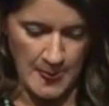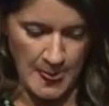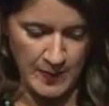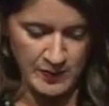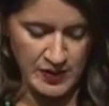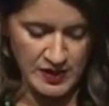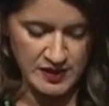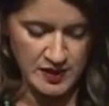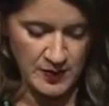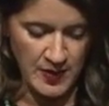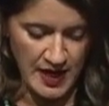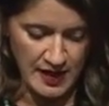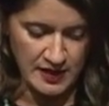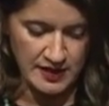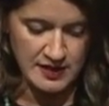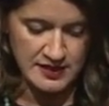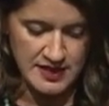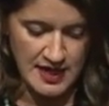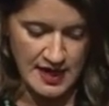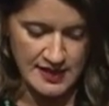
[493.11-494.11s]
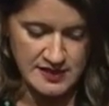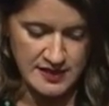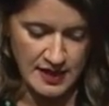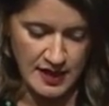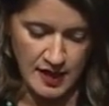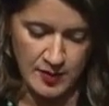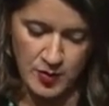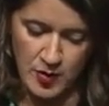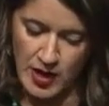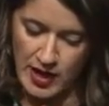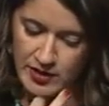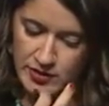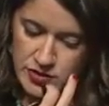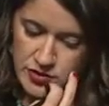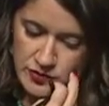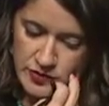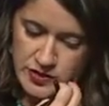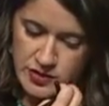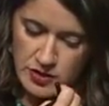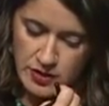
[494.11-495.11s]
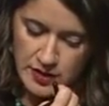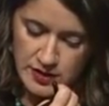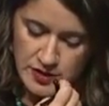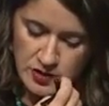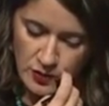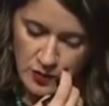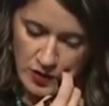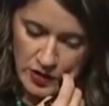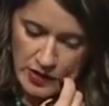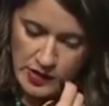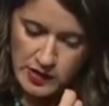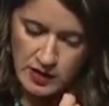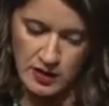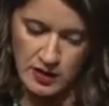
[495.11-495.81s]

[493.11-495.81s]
but the panic attacks I had prior to returning to work